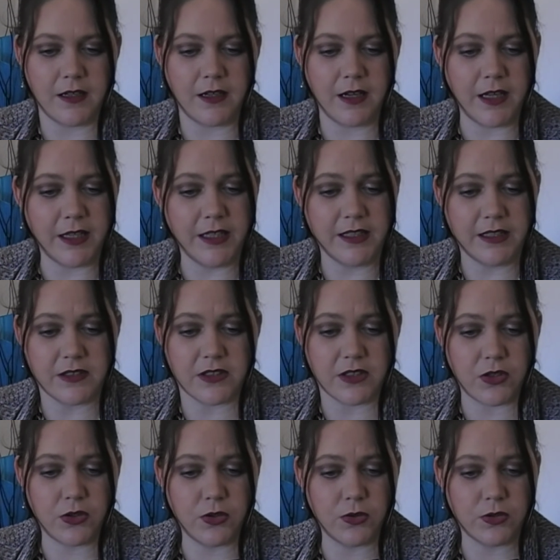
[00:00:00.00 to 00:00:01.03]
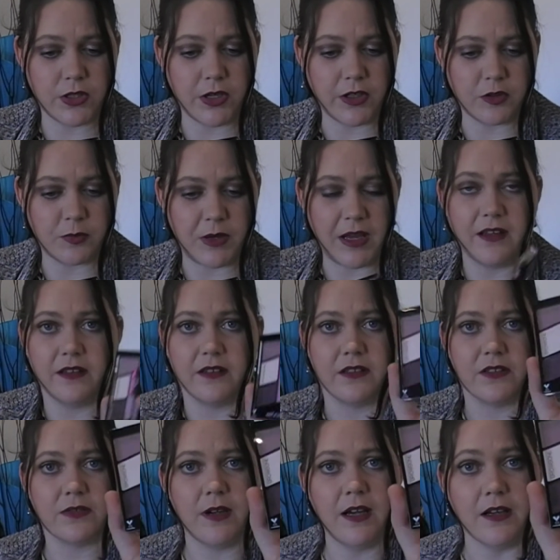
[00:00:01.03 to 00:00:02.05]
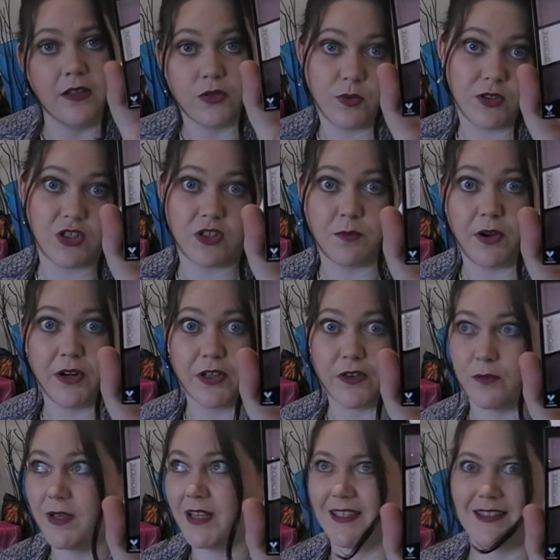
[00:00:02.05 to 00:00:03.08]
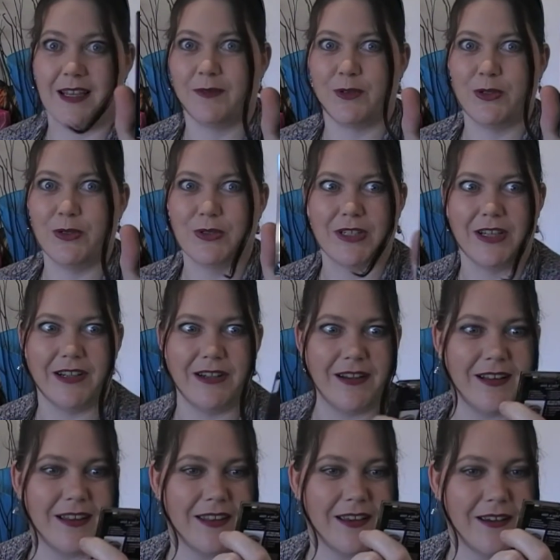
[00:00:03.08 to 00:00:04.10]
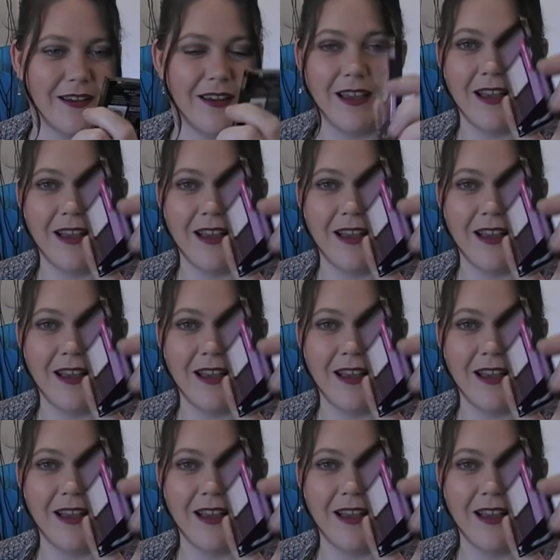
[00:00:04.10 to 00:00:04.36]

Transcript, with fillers: I think this is a cool toned palette as well, which is bonus for me because I'm cool toned, so